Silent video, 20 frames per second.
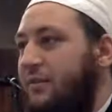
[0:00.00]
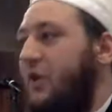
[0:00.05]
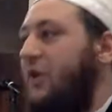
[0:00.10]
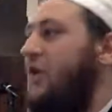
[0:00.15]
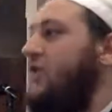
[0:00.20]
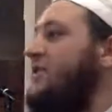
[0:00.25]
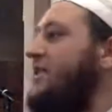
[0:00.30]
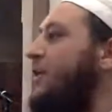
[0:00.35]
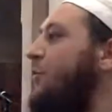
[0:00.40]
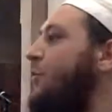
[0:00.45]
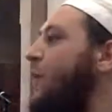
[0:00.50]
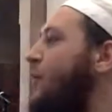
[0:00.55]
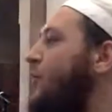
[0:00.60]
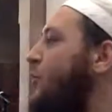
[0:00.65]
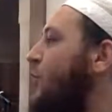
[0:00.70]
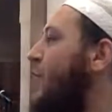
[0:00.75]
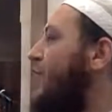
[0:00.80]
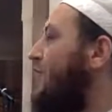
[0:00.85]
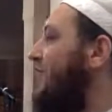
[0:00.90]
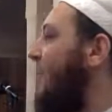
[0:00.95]
Because the one
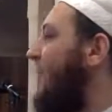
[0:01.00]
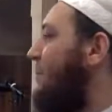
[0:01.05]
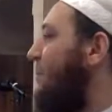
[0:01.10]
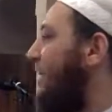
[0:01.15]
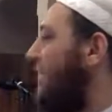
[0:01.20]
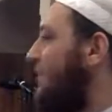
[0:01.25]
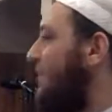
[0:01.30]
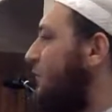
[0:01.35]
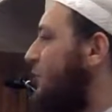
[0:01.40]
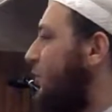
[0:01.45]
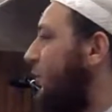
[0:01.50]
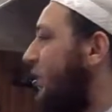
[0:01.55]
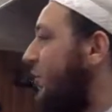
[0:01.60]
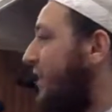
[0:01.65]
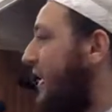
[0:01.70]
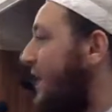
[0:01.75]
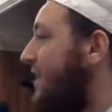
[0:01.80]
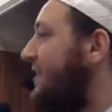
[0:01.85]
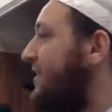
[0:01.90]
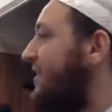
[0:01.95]
who has the ability to
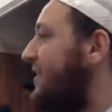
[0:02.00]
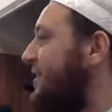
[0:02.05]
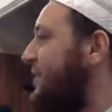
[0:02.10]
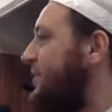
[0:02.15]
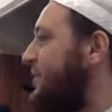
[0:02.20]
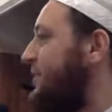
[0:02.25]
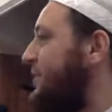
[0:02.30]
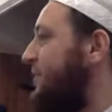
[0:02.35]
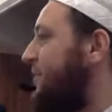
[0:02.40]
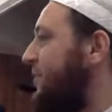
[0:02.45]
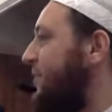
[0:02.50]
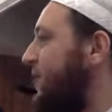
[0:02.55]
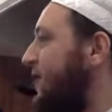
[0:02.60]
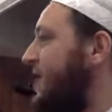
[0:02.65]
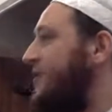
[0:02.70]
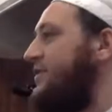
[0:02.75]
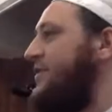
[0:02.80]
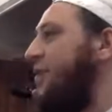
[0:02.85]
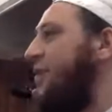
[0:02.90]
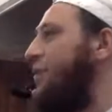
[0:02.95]
create
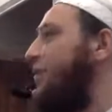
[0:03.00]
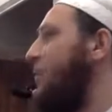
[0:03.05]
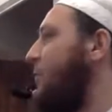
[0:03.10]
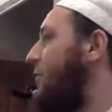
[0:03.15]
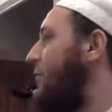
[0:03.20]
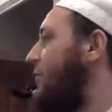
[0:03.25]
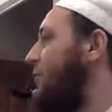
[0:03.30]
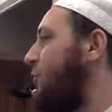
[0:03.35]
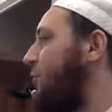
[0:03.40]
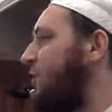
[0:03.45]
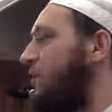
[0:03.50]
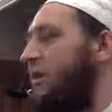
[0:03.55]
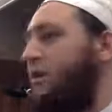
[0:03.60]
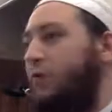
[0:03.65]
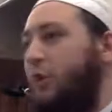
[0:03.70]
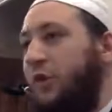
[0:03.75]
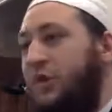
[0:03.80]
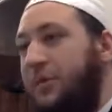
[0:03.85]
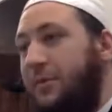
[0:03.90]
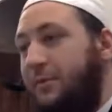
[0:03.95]
is the only one worthy
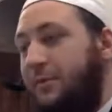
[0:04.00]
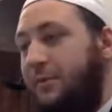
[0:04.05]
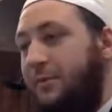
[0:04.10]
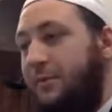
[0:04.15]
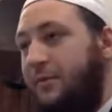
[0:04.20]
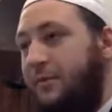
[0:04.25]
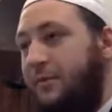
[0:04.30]
of worship.